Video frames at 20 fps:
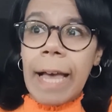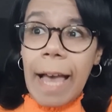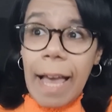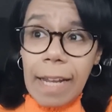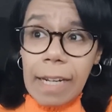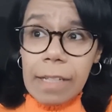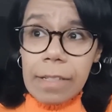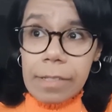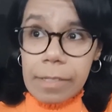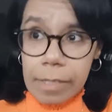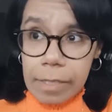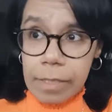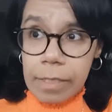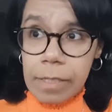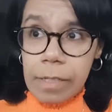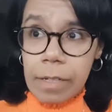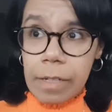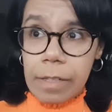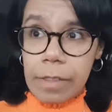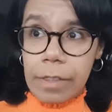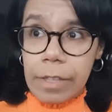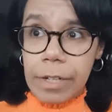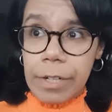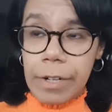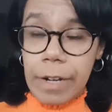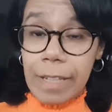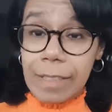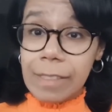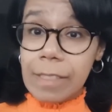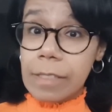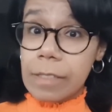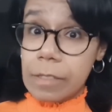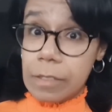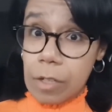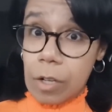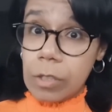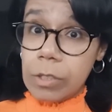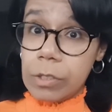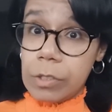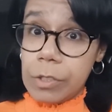Alison, their eldest
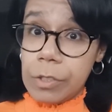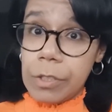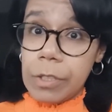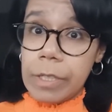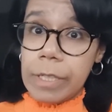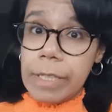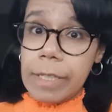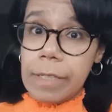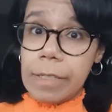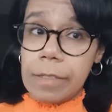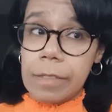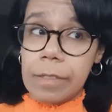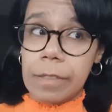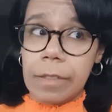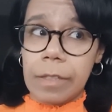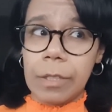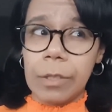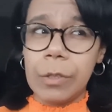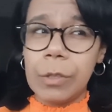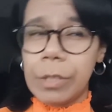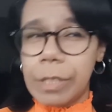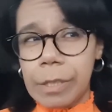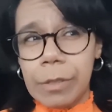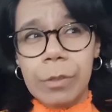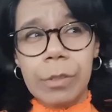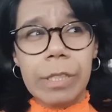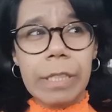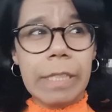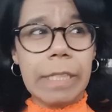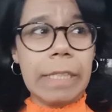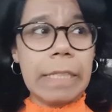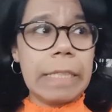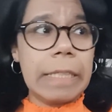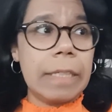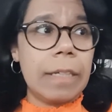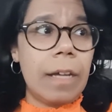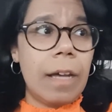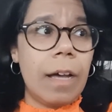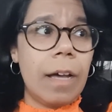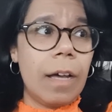daughter, is the
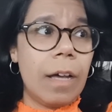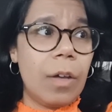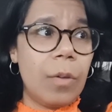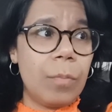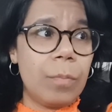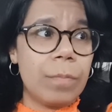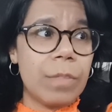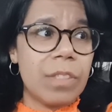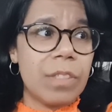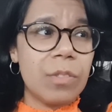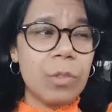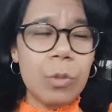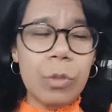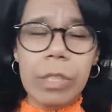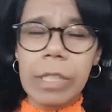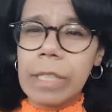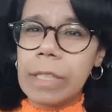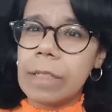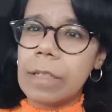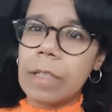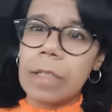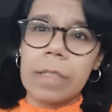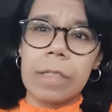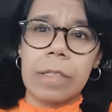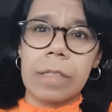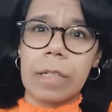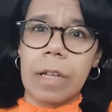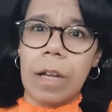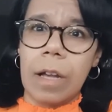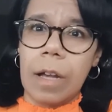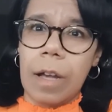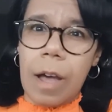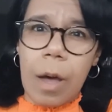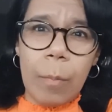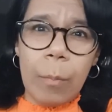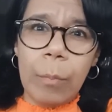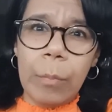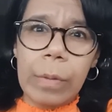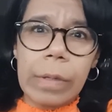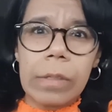goody-goody, studious,
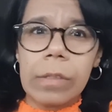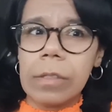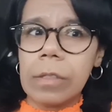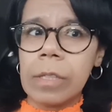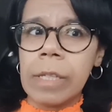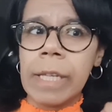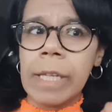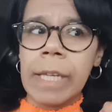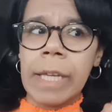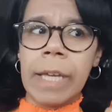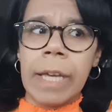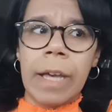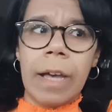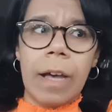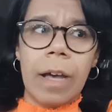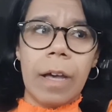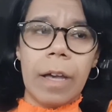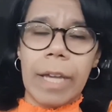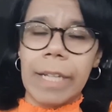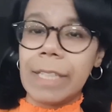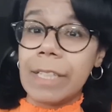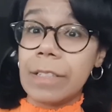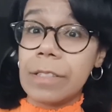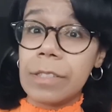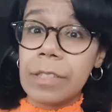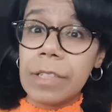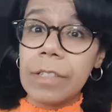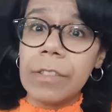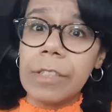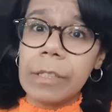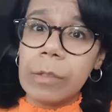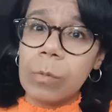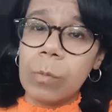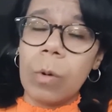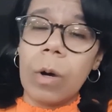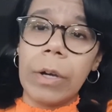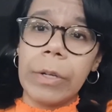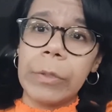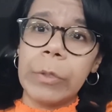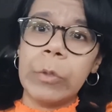humble, and considerate
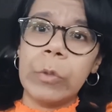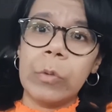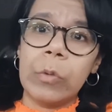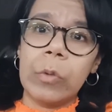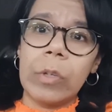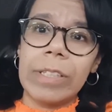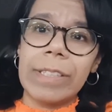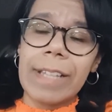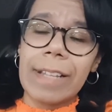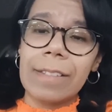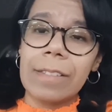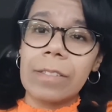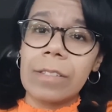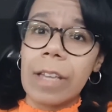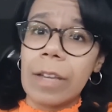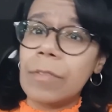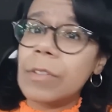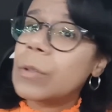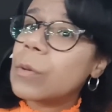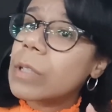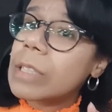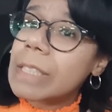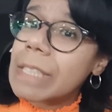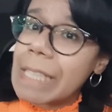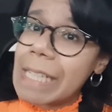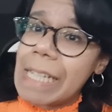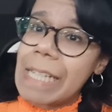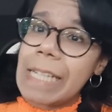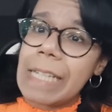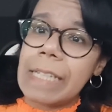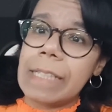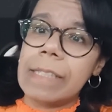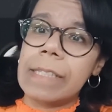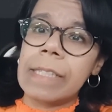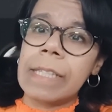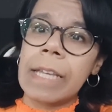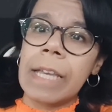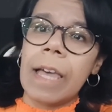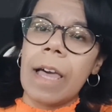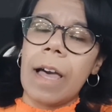one who attends to everyone's
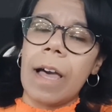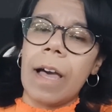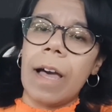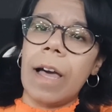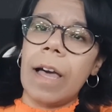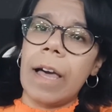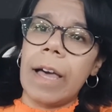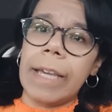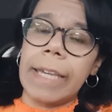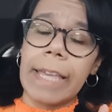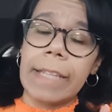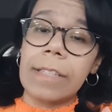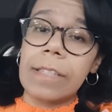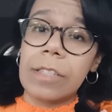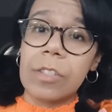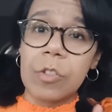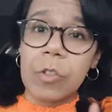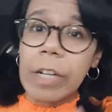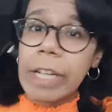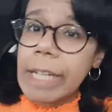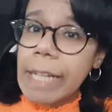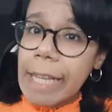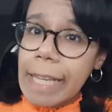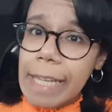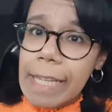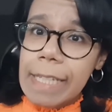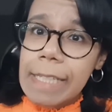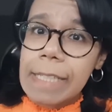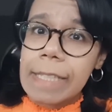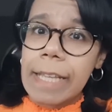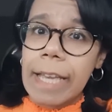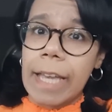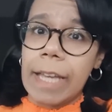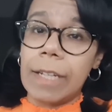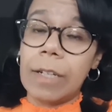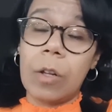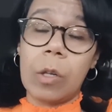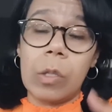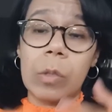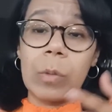needs, gets straight A's,
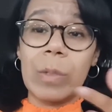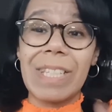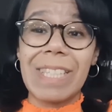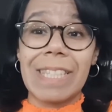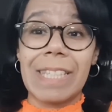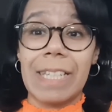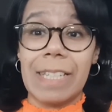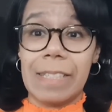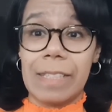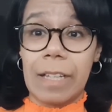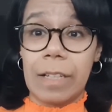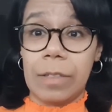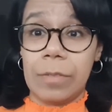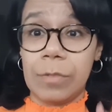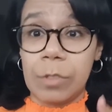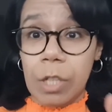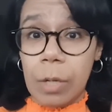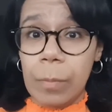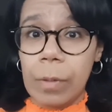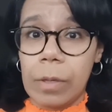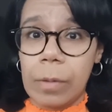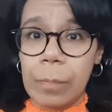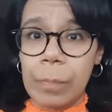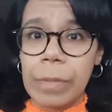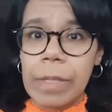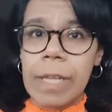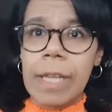and always stays out of trouble.